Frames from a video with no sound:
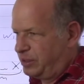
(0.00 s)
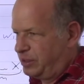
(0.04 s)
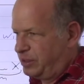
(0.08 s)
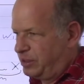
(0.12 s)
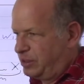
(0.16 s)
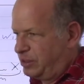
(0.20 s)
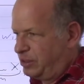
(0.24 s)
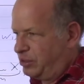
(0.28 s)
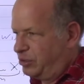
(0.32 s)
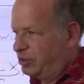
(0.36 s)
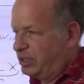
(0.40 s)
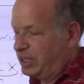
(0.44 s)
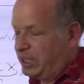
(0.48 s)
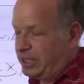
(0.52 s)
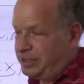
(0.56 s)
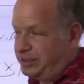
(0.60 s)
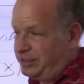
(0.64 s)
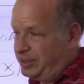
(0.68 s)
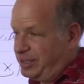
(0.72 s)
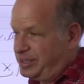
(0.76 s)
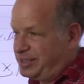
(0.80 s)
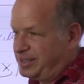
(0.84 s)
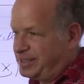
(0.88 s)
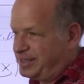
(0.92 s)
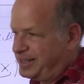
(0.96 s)
Okay,
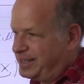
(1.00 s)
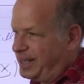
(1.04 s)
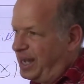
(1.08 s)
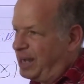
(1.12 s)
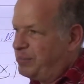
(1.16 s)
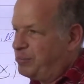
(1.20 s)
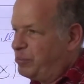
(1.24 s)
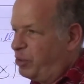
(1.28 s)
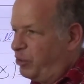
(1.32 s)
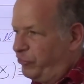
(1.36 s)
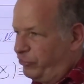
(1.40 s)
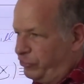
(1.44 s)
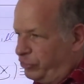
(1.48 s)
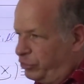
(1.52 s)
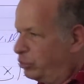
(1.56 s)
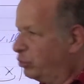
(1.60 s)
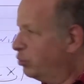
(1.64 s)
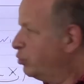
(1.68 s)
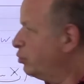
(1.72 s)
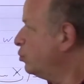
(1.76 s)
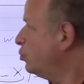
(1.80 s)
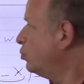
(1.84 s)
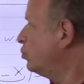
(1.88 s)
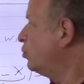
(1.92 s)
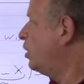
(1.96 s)
the sum of
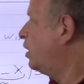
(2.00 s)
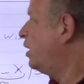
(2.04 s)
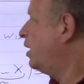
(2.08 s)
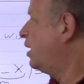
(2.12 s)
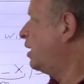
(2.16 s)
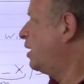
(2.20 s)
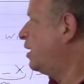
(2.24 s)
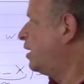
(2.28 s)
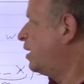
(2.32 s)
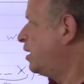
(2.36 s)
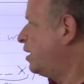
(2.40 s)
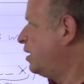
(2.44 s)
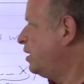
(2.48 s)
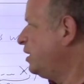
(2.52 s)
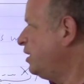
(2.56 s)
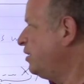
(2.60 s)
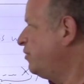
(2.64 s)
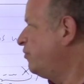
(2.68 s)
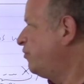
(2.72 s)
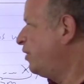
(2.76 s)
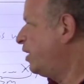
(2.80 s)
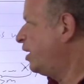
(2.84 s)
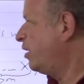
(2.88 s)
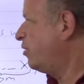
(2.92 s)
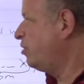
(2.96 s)
two
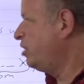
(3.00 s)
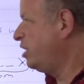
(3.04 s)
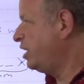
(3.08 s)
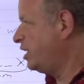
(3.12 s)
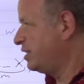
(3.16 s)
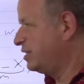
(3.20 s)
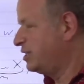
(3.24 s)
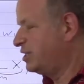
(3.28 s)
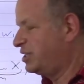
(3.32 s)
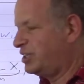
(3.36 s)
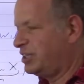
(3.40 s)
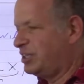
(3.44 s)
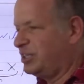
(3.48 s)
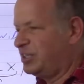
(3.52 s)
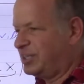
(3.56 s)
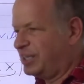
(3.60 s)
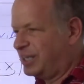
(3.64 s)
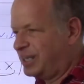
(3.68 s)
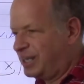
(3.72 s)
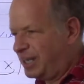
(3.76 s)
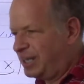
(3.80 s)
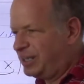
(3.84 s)
invariants is again